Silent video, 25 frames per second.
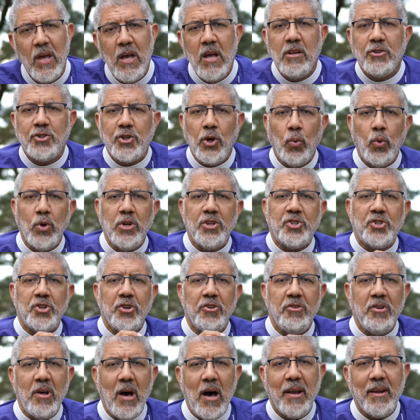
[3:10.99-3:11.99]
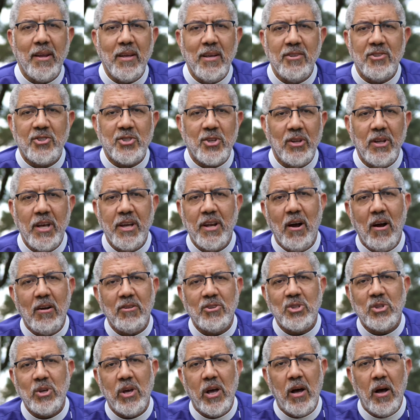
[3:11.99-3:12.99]
So we should not insulate
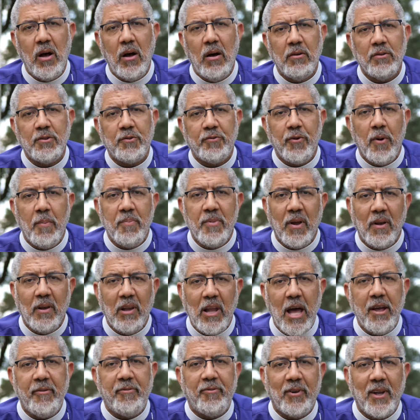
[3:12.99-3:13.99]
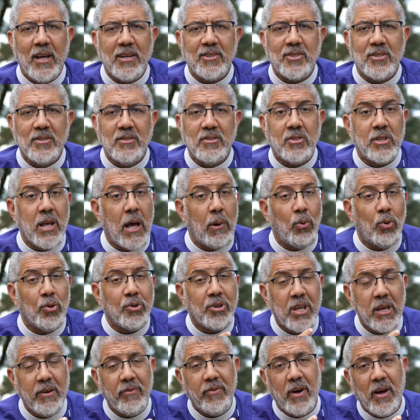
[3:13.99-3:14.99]
ourselves from the life lessons that will
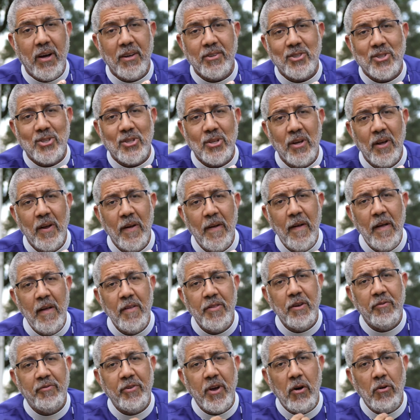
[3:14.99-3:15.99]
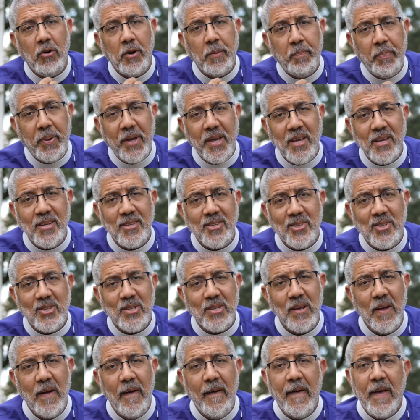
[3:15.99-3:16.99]
give us the very
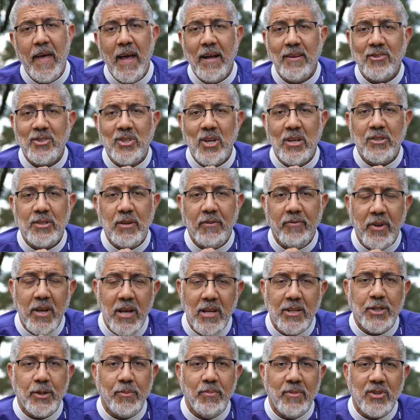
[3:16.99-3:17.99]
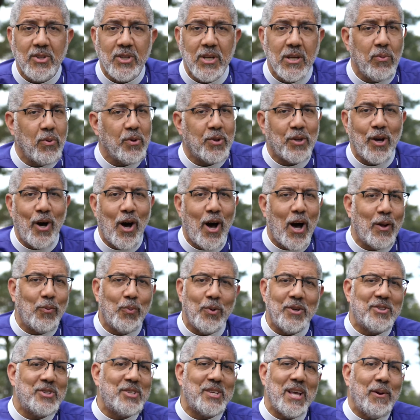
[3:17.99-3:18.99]
peace and sense of intimacy with God
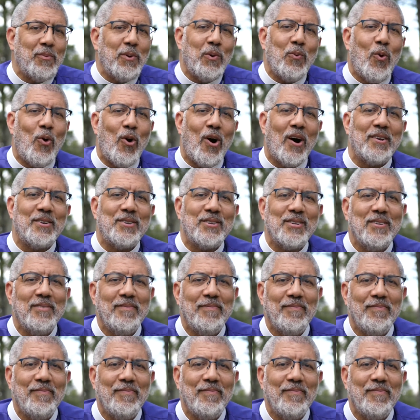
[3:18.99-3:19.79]
we say we want.